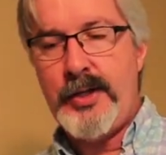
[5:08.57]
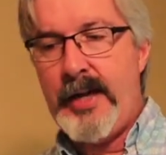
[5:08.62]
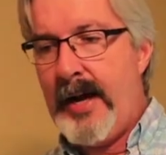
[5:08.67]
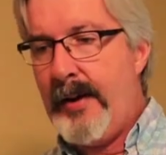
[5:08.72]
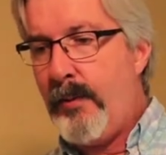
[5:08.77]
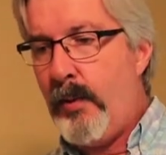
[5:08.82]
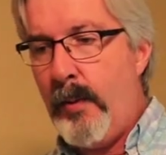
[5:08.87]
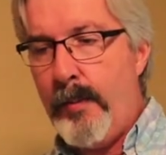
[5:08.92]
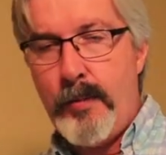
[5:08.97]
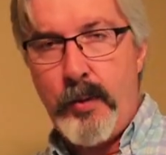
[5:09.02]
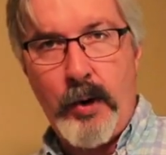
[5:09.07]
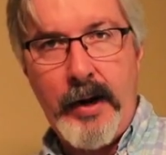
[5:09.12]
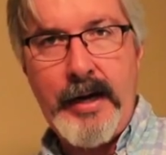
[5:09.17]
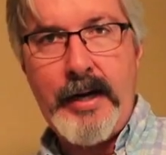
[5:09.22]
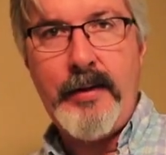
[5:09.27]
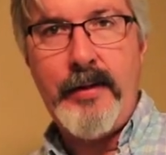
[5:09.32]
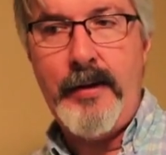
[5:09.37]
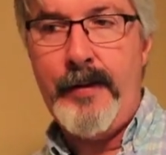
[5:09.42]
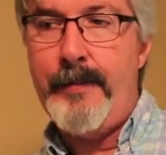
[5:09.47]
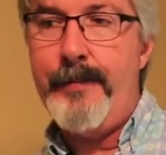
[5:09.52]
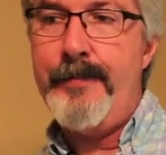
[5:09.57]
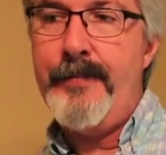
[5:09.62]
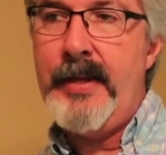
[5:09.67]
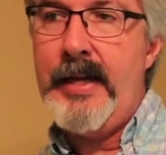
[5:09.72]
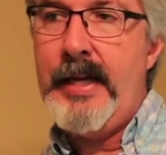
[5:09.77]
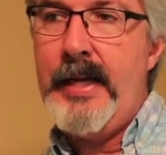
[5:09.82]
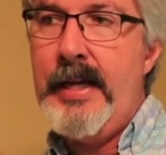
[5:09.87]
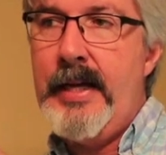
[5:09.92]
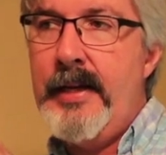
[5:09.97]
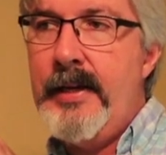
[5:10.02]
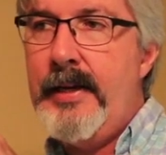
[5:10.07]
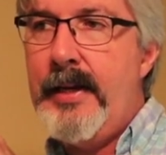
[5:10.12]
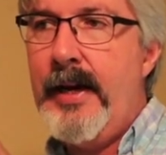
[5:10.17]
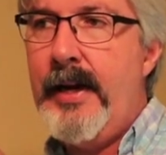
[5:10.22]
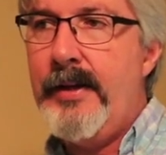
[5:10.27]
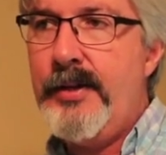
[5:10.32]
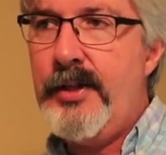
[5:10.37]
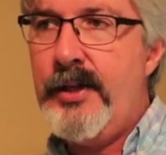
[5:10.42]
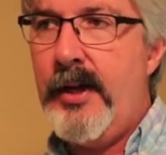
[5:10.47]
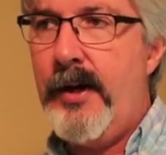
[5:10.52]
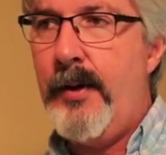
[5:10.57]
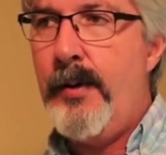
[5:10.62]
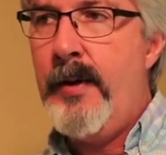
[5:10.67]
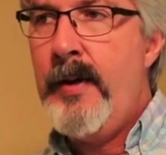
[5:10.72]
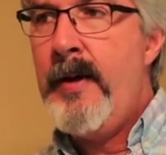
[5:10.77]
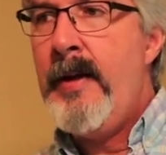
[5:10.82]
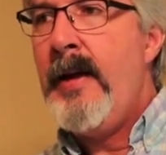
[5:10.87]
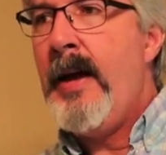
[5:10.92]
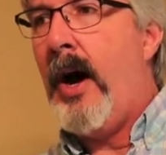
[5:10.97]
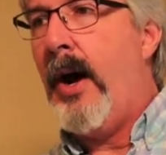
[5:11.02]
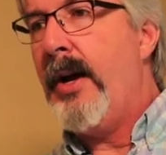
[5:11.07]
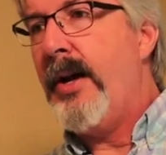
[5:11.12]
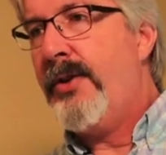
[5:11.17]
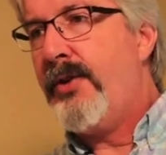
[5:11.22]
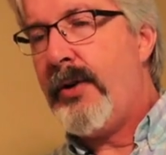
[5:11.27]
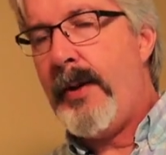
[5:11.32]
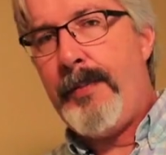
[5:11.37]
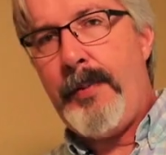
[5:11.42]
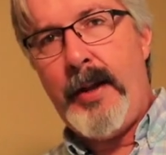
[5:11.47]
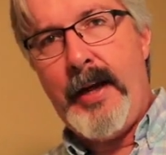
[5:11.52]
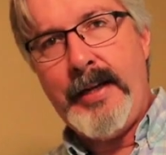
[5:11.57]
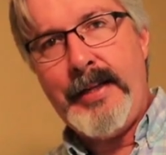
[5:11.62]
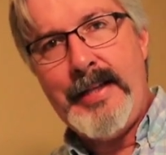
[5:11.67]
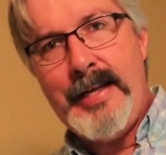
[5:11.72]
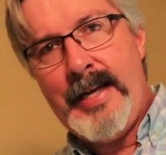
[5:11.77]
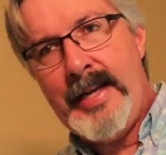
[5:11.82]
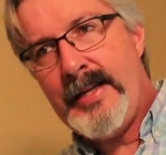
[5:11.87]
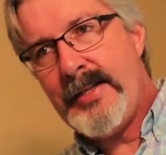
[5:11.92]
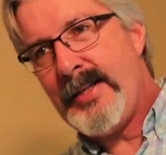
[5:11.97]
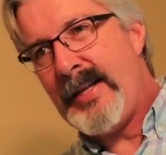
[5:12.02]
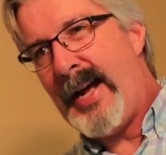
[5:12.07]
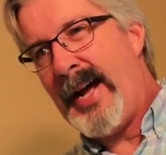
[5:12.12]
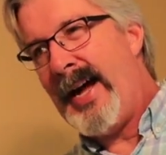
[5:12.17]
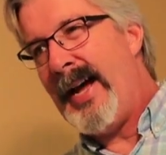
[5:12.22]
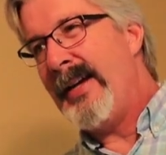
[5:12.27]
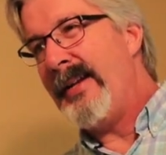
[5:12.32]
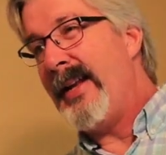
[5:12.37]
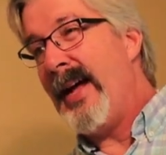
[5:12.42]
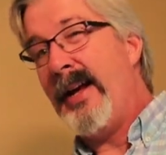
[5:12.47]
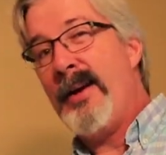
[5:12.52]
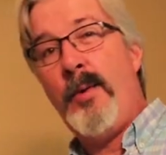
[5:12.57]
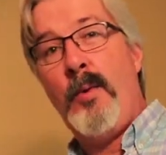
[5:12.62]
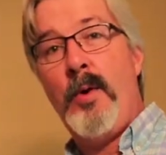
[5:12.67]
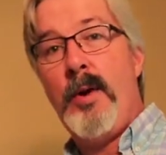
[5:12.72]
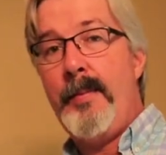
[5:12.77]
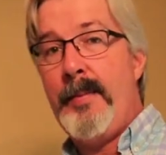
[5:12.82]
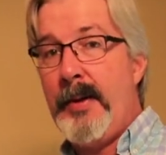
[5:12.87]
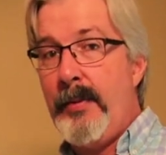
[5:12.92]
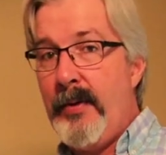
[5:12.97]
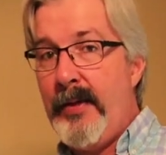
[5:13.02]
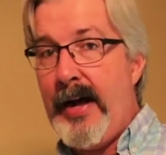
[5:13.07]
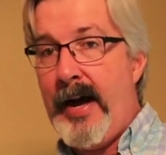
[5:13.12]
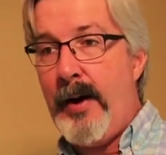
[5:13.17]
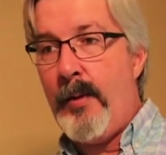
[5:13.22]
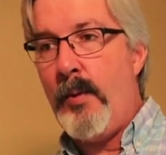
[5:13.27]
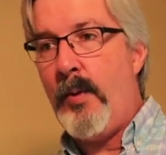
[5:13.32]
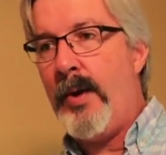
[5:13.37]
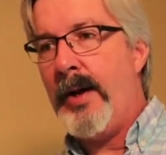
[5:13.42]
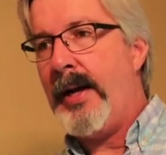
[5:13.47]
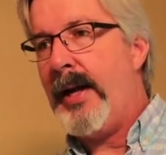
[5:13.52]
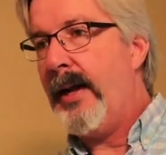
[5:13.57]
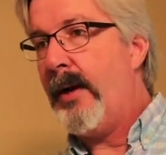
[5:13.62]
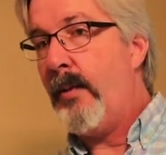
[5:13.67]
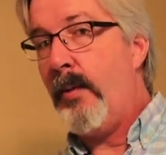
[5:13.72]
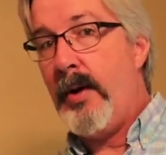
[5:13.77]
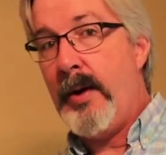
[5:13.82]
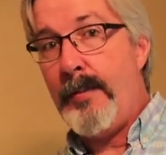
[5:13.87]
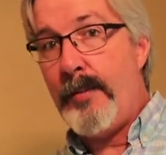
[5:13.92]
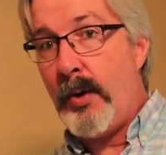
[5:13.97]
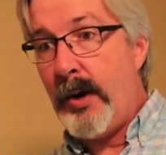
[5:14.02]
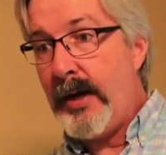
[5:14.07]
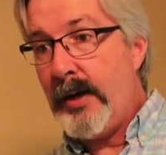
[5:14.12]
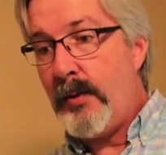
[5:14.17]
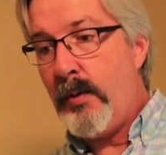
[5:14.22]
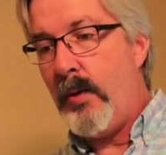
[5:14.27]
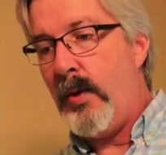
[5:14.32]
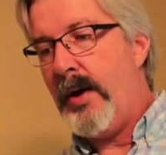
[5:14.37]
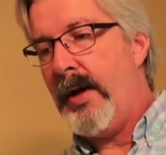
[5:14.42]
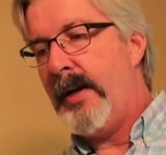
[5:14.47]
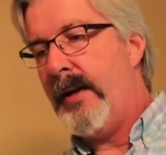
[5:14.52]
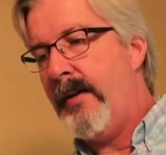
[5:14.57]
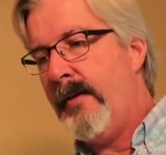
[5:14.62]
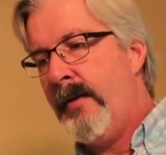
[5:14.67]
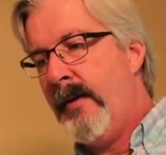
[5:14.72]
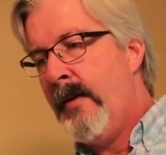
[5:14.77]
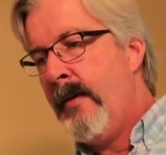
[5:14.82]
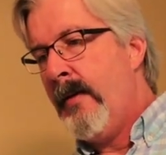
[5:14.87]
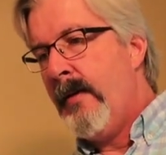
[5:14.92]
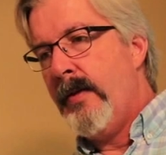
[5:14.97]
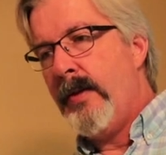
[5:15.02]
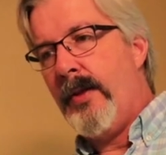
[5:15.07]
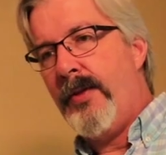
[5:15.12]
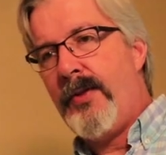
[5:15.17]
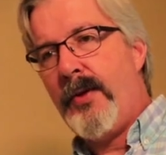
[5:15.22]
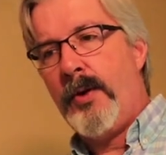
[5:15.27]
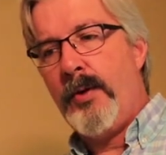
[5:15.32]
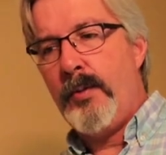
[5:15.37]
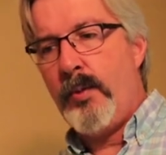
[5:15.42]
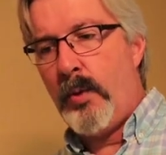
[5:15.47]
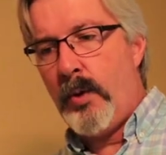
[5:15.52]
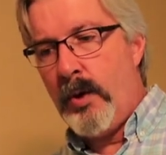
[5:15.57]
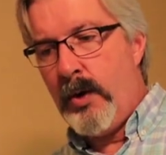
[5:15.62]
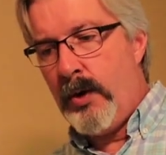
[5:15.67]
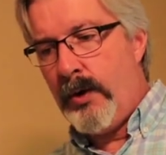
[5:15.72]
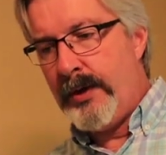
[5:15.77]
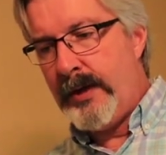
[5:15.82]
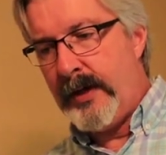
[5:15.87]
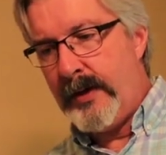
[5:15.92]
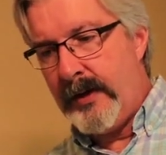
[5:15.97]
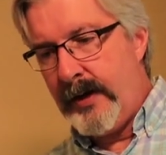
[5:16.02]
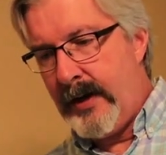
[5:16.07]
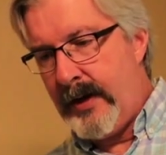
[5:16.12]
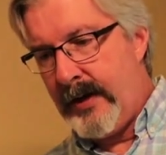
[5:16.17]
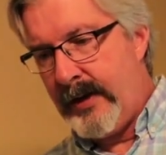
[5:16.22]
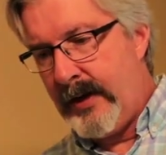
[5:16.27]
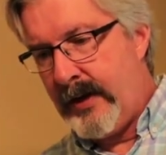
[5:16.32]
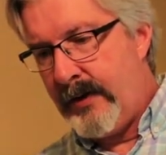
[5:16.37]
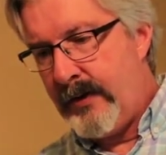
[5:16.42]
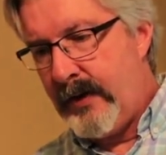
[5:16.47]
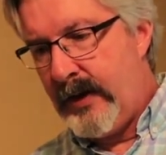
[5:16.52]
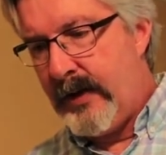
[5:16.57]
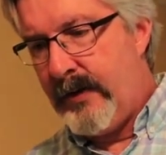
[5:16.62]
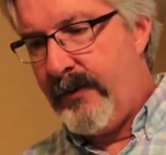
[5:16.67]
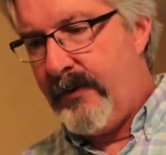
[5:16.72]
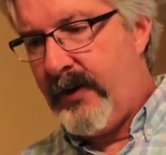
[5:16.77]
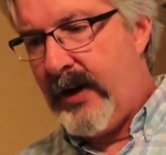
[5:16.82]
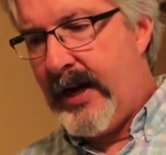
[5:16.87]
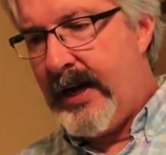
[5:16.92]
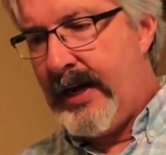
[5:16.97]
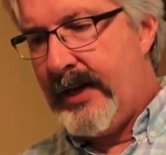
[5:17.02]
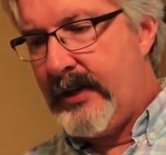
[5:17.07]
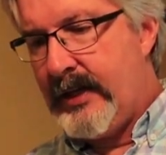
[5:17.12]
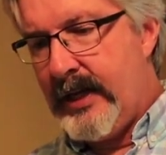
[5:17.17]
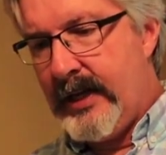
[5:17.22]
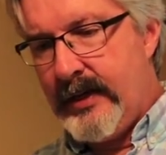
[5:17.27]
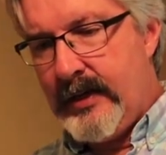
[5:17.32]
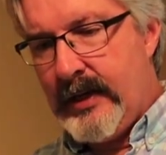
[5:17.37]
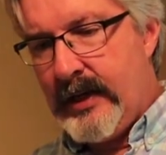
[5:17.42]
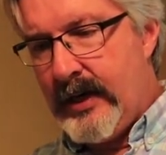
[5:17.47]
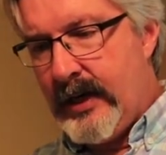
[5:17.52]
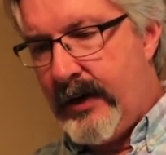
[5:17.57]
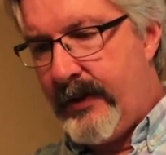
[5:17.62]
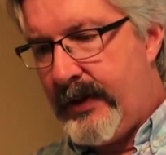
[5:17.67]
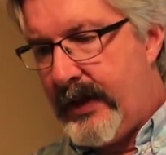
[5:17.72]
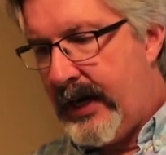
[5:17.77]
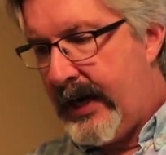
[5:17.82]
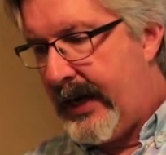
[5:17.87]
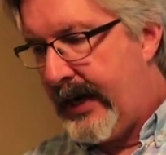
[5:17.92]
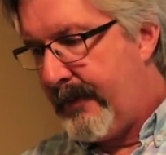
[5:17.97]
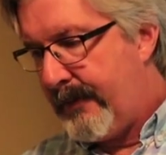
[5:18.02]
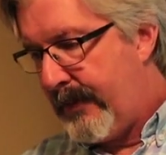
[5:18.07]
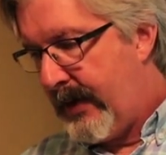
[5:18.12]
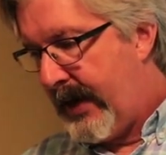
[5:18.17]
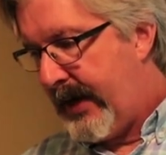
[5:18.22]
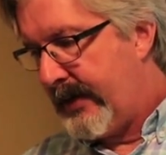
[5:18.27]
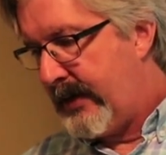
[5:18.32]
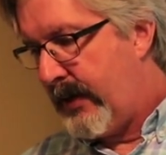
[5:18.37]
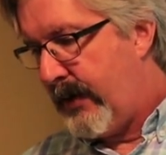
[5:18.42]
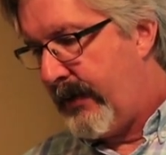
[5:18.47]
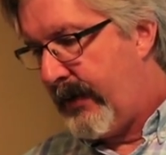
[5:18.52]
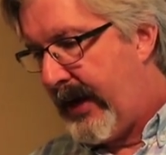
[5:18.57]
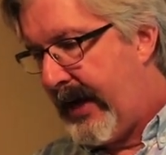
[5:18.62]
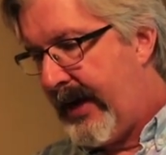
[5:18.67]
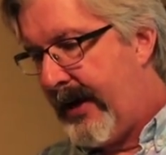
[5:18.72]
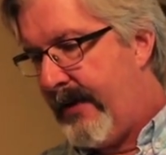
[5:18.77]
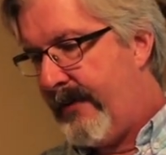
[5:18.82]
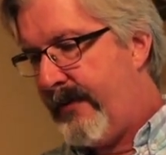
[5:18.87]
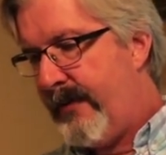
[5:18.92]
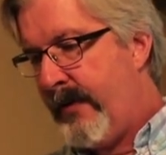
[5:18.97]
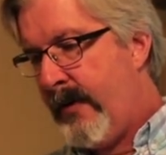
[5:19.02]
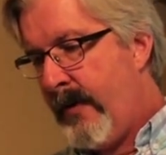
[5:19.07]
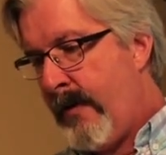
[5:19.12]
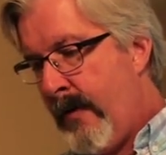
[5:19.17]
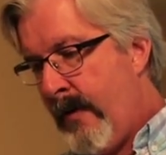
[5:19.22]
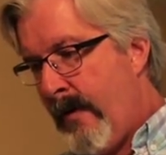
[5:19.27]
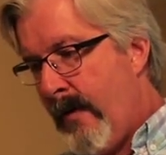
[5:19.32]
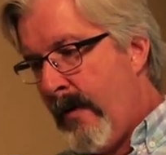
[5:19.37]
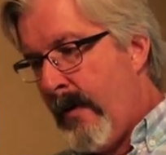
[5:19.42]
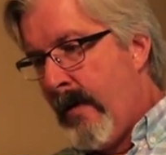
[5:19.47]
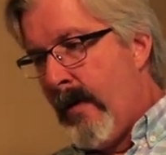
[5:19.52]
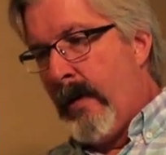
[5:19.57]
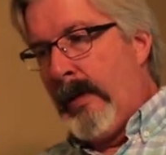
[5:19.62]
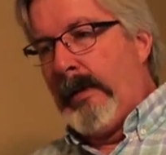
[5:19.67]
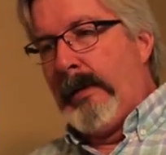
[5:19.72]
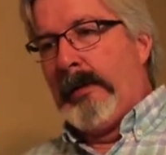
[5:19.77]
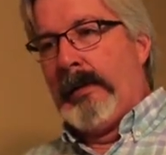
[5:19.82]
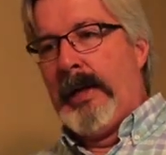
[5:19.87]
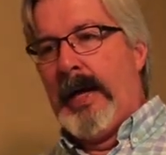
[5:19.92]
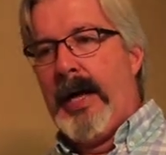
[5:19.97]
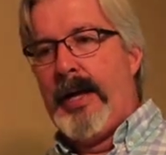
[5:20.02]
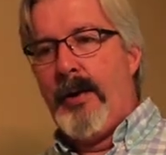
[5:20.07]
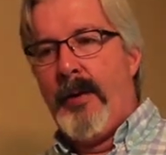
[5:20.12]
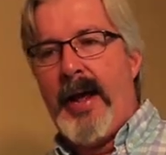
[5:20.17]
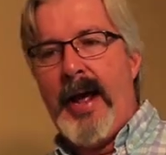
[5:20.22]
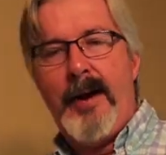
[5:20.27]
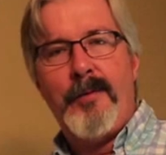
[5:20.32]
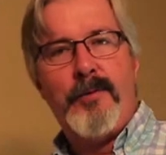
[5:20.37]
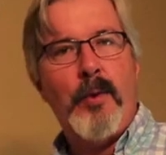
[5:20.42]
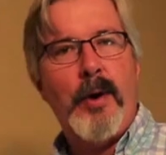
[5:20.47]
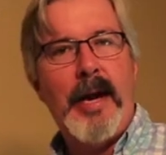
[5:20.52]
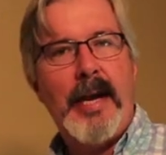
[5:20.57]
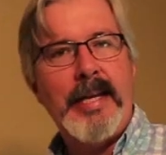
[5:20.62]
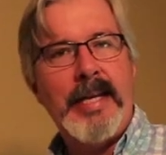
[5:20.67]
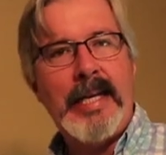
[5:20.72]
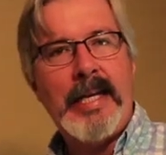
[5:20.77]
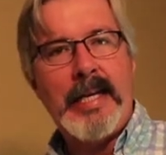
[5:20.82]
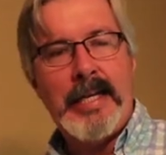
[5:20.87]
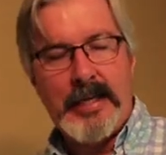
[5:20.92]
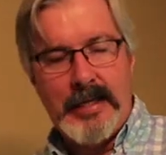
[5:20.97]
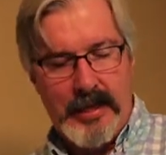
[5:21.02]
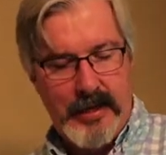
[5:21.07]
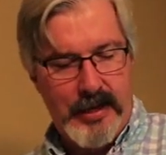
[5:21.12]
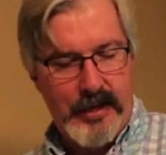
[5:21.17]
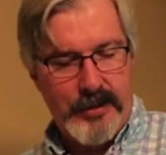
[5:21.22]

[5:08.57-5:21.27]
I will break them, and so on a trip like this, I don't want to be without one. I don't want to break one in the third world and find that that I don't have what I need.